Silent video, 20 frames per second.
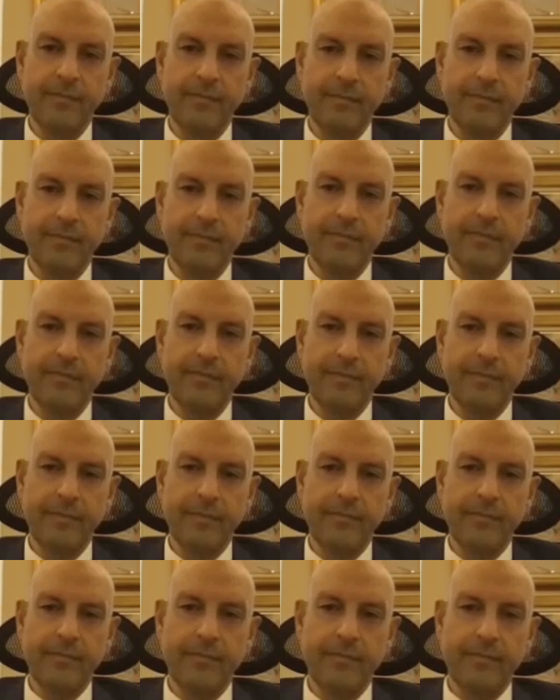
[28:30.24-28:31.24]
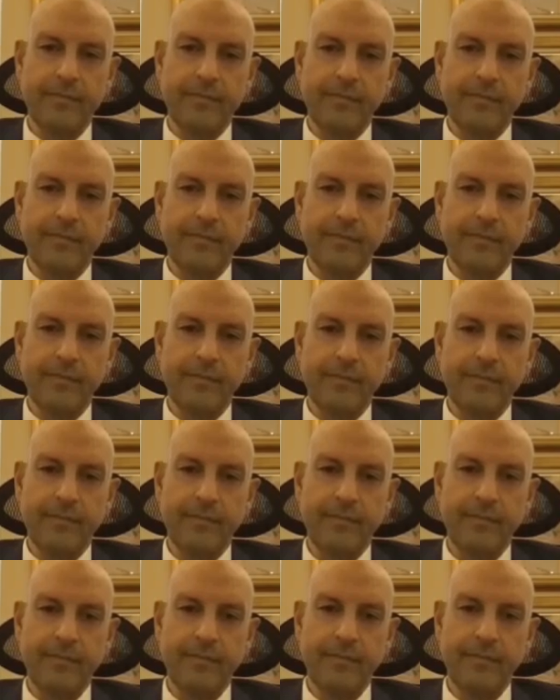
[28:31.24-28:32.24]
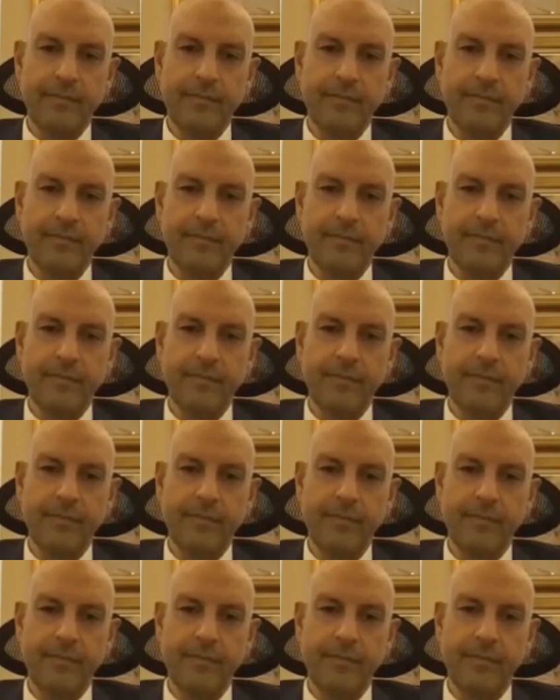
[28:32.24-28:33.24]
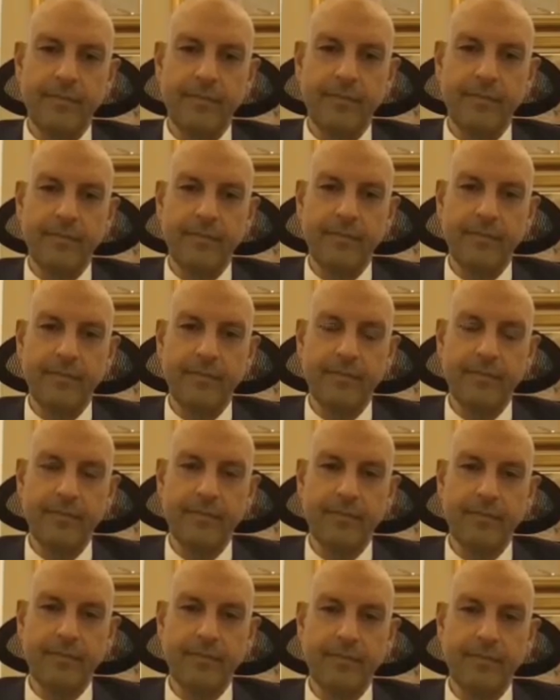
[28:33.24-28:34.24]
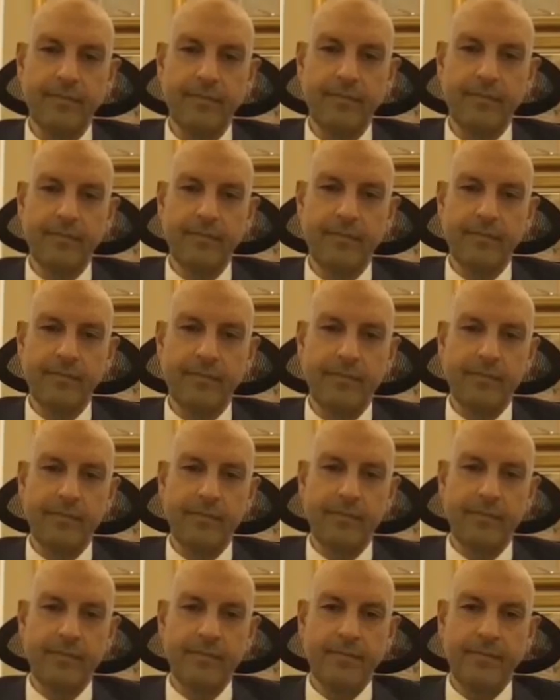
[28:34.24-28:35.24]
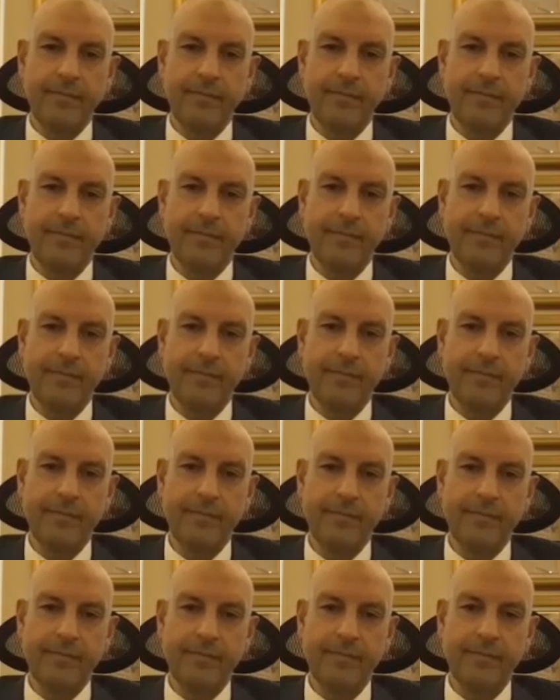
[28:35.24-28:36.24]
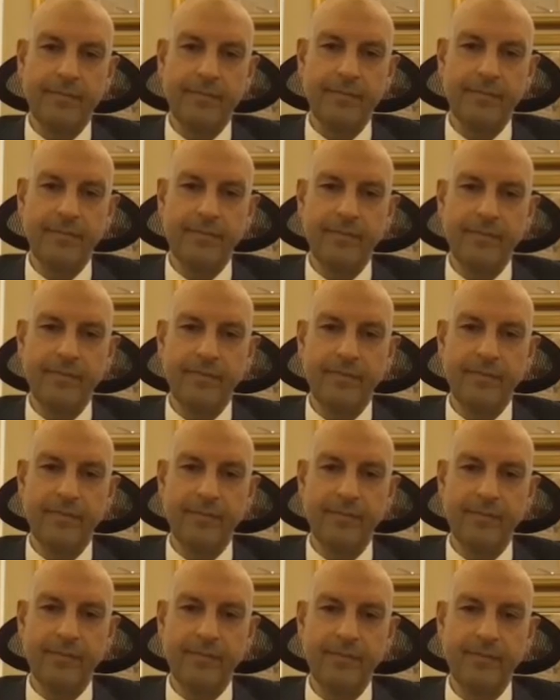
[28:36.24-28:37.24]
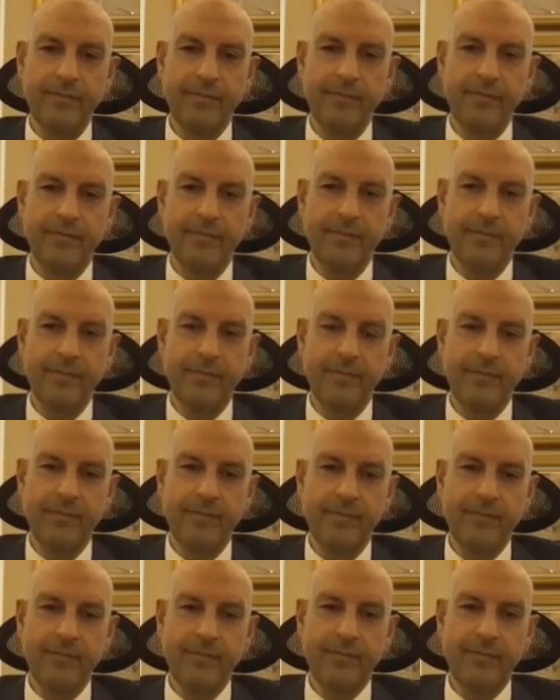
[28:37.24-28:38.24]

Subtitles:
The person shown says nothing.